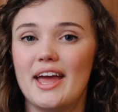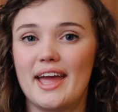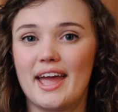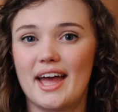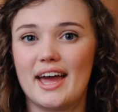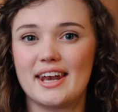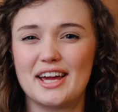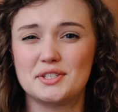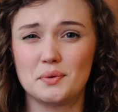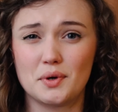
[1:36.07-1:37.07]
and
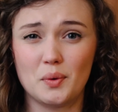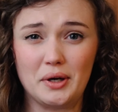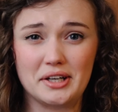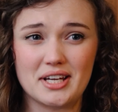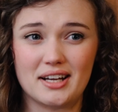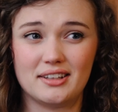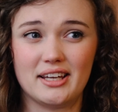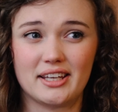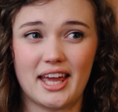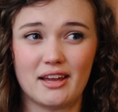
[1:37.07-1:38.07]
I don't know where exactly
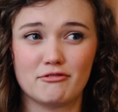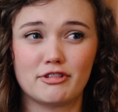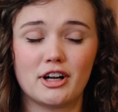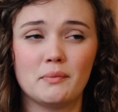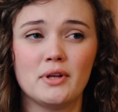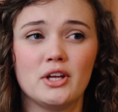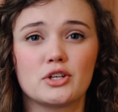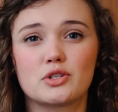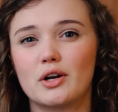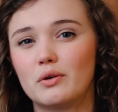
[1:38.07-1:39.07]
it came
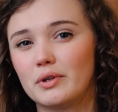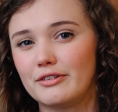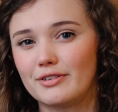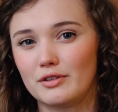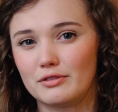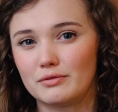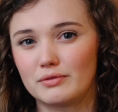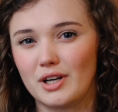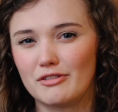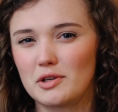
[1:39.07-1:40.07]
from, so I don't really feel
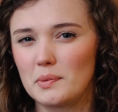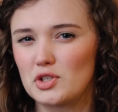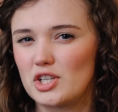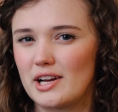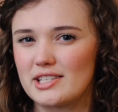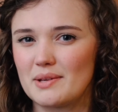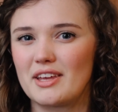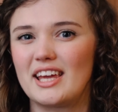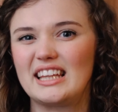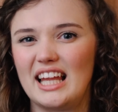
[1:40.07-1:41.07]
comfortable sharing
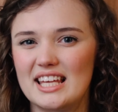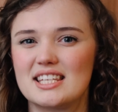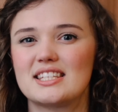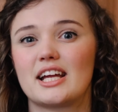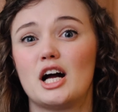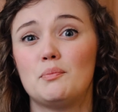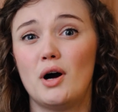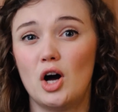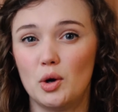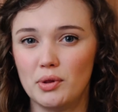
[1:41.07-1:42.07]
something unless it's like a
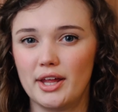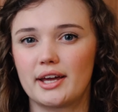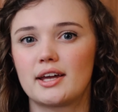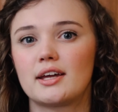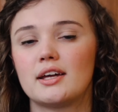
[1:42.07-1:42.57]
public